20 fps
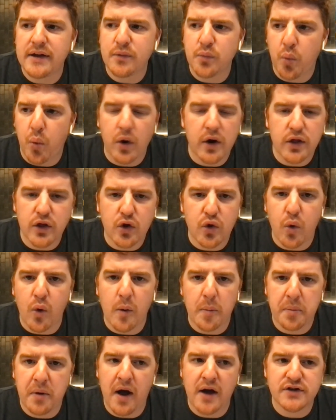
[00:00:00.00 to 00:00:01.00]
one of the cool
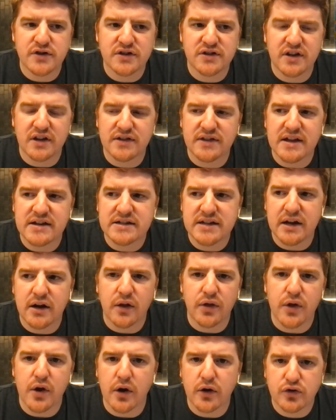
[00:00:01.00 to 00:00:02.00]
projects that they did
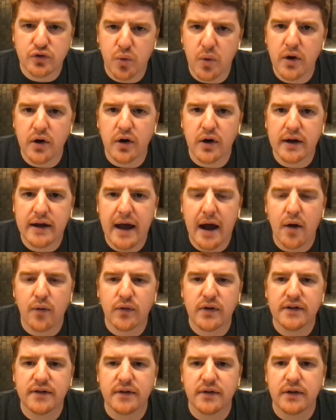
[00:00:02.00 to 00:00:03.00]
on their Twitter account
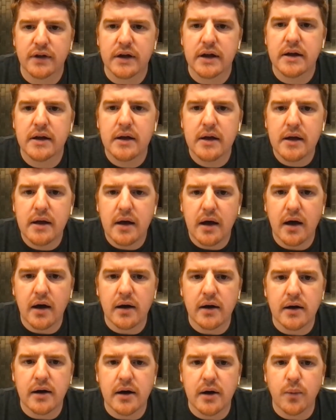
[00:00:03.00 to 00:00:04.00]
recently,
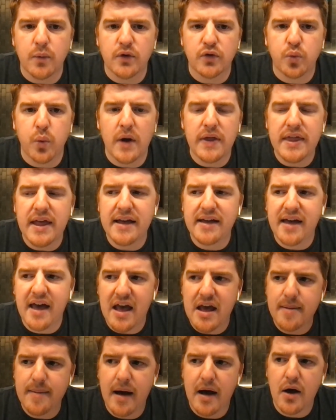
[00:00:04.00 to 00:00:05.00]
was when they
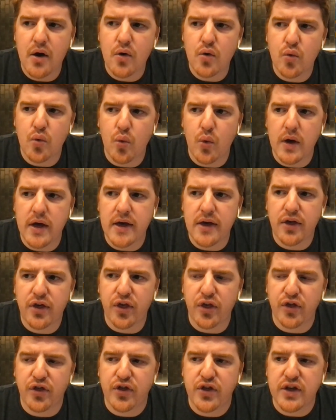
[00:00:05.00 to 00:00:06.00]
came out with
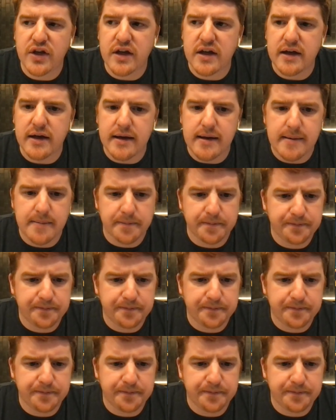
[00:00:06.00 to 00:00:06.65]
the,